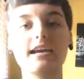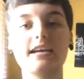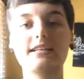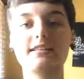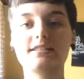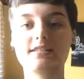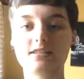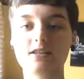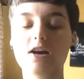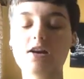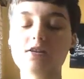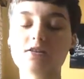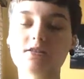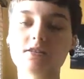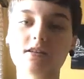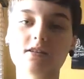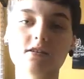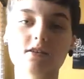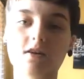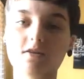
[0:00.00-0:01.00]
It
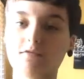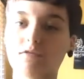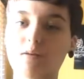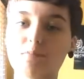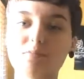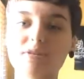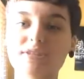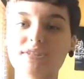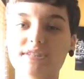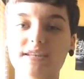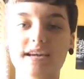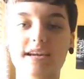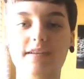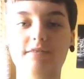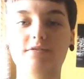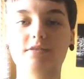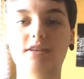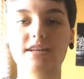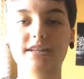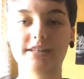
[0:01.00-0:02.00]
starts November
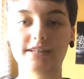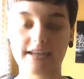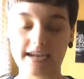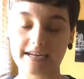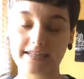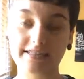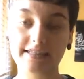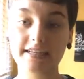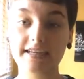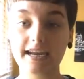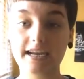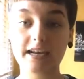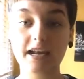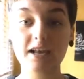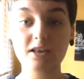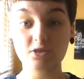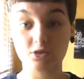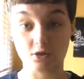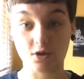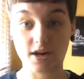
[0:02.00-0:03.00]
6th,
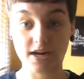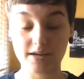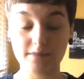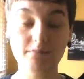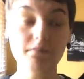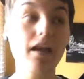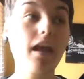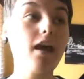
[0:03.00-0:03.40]
1983,